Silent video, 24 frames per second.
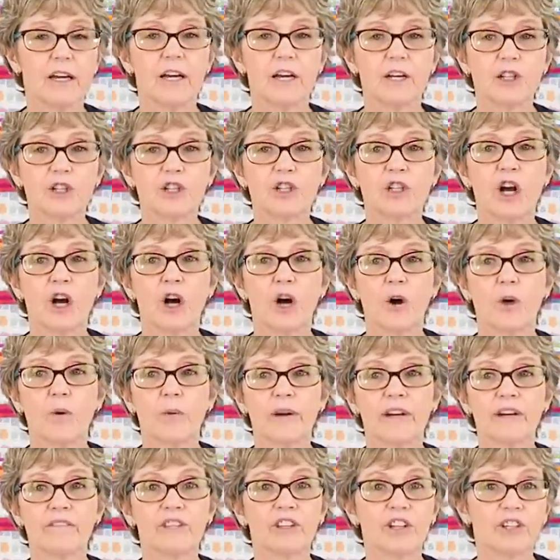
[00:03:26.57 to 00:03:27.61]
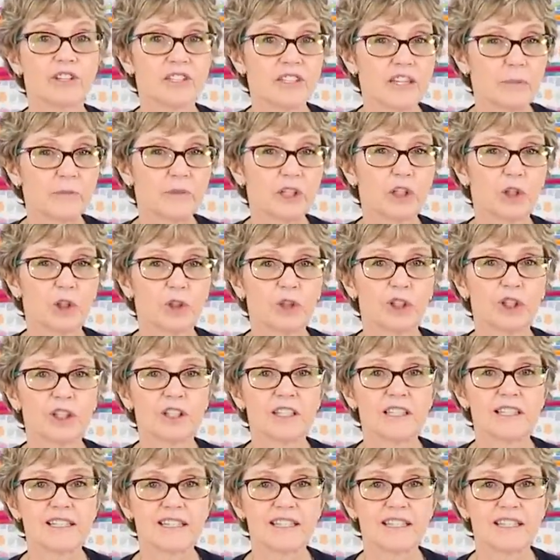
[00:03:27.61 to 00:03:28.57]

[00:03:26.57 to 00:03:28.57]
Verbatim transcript: So if there's something you couldn't